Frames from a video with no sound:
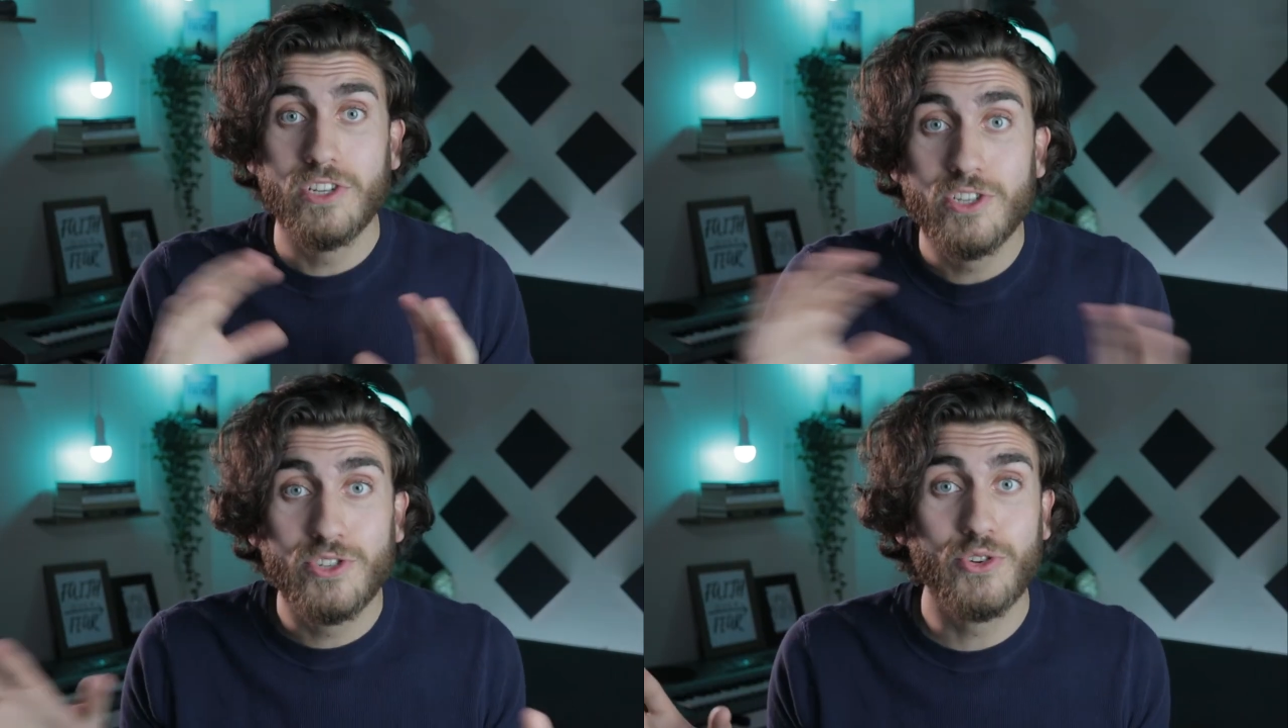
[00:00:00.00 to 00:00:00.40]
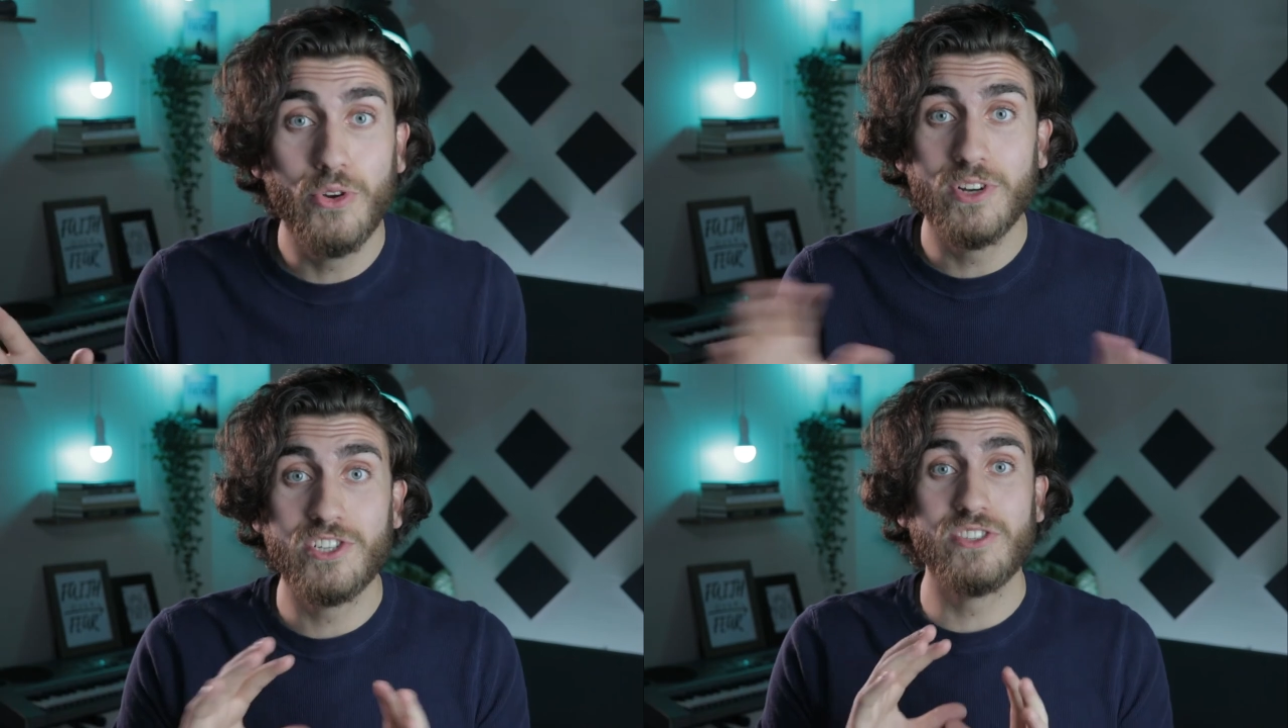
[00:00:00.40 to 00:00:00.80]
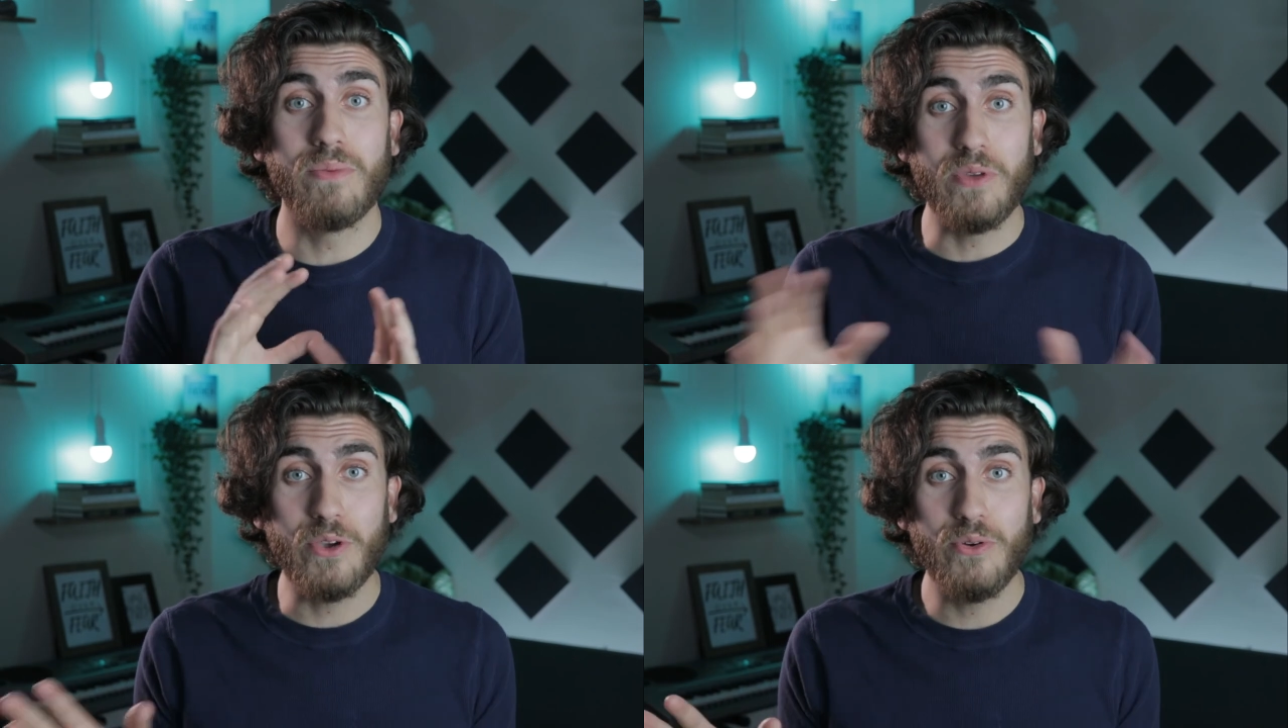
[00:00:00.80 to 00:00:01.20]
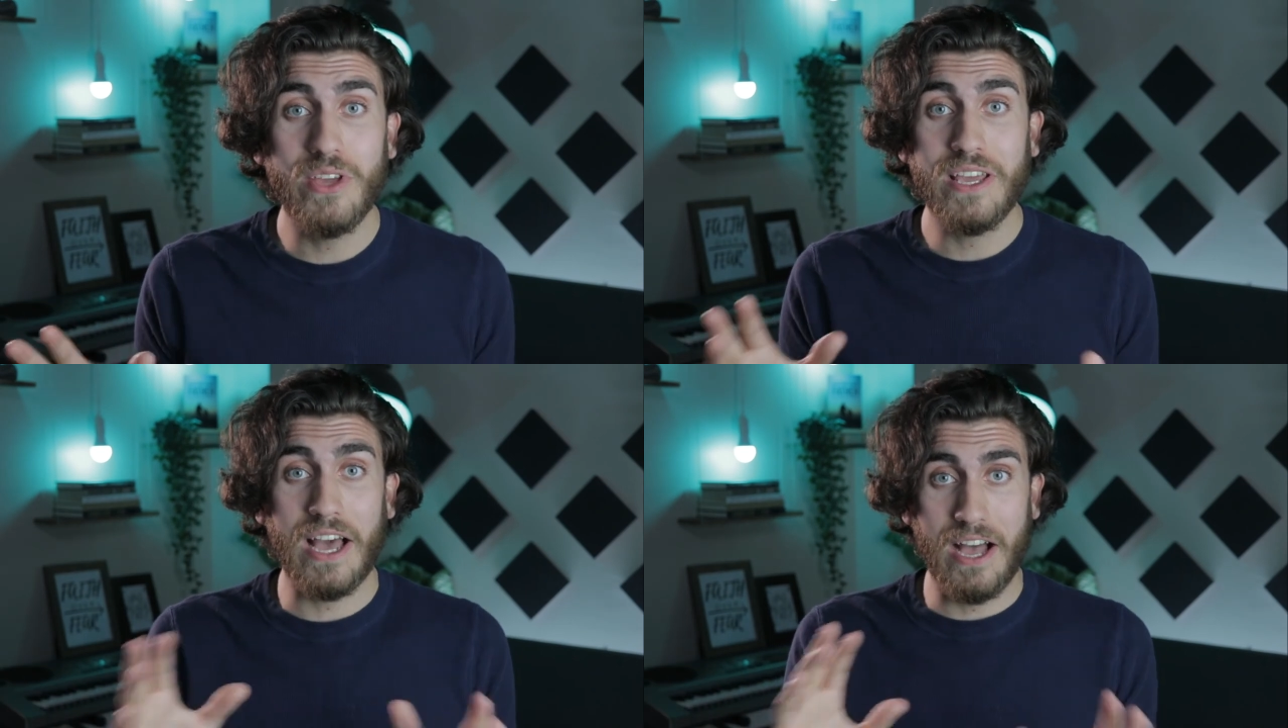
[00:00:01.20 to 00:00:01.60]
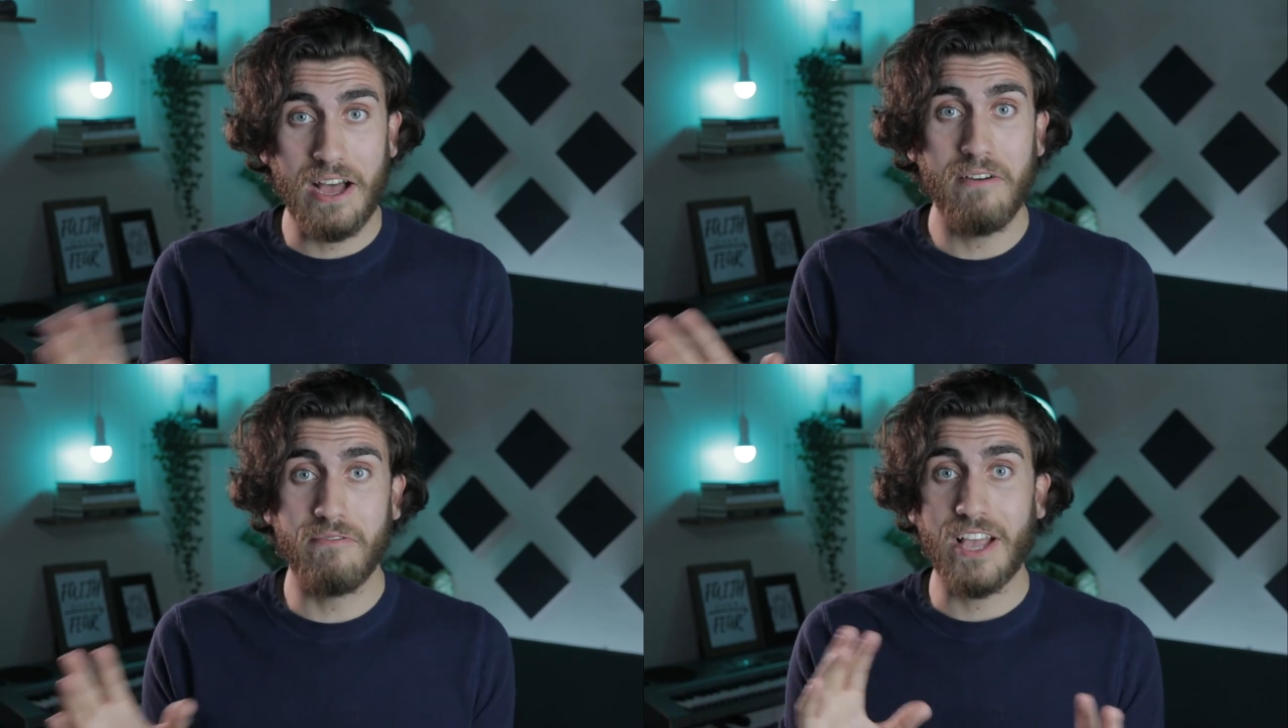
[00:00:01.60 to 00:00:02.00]
which is true, which is the beauty
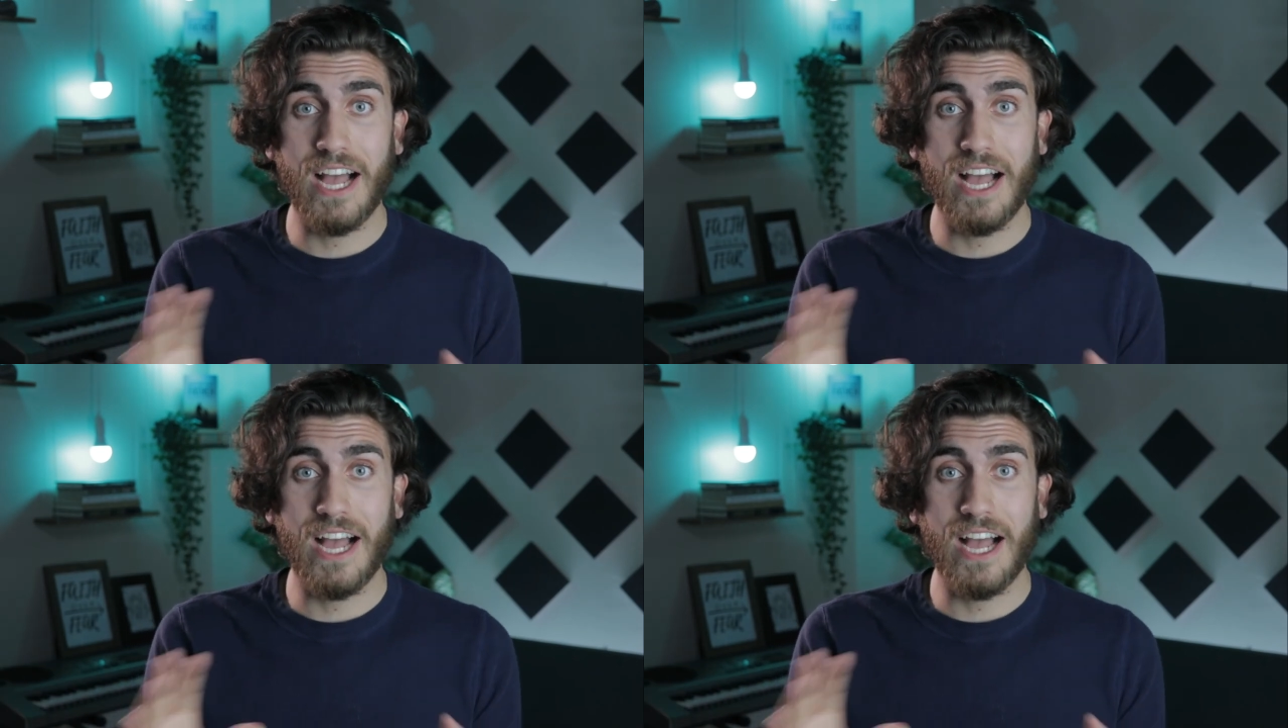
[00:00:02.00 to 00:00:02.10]
of